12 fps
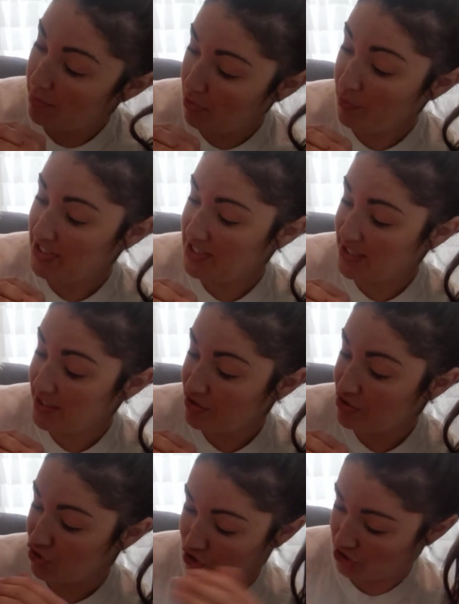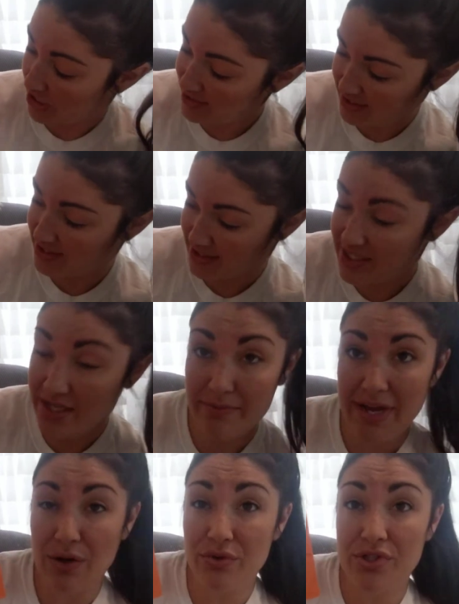But we did just see
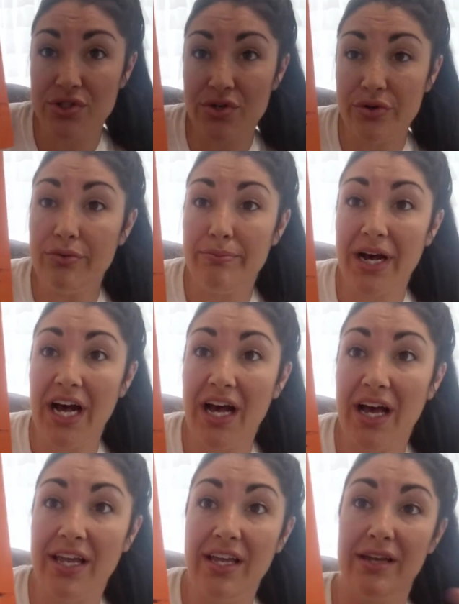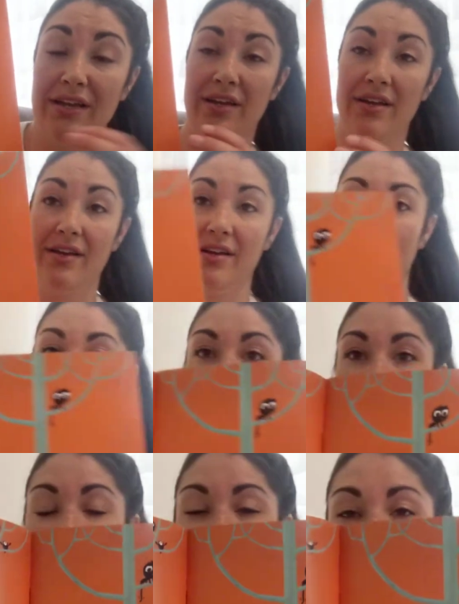Mouse scoot by.
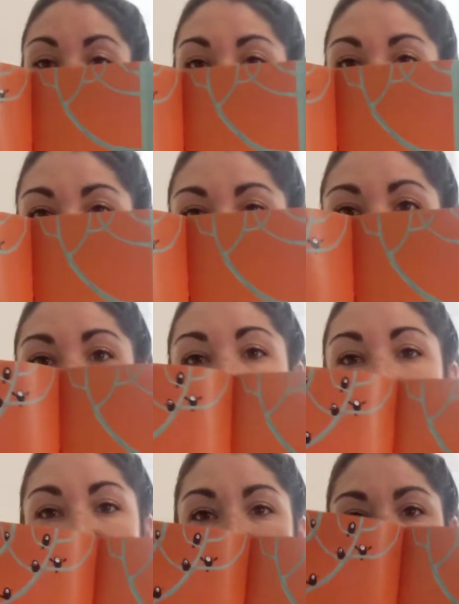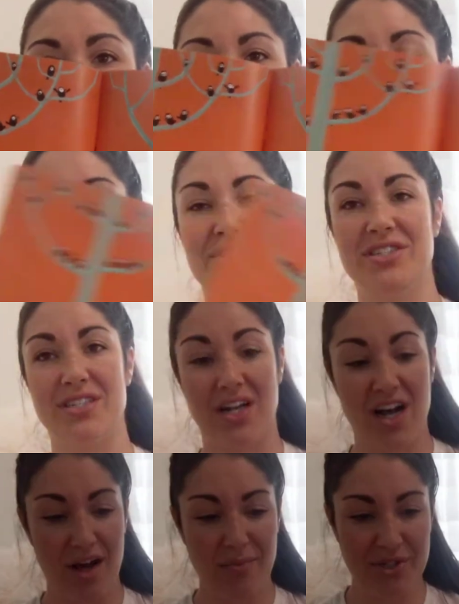He always seems to be just a
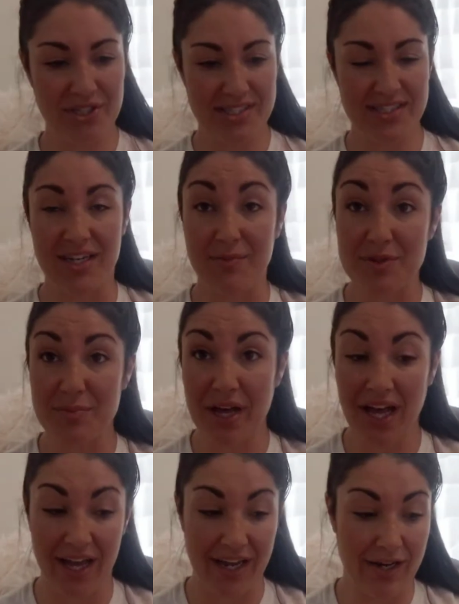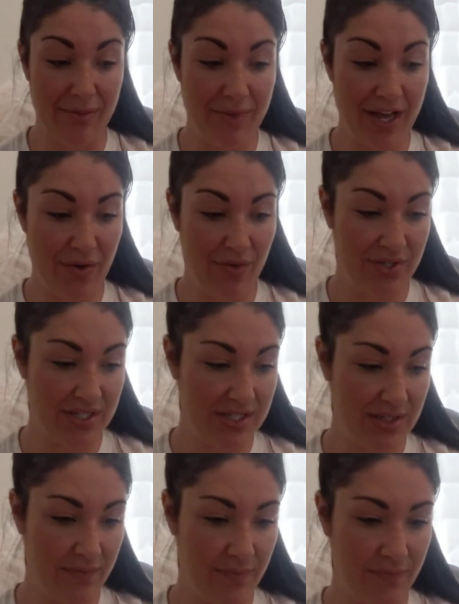couple steps behind Mouse.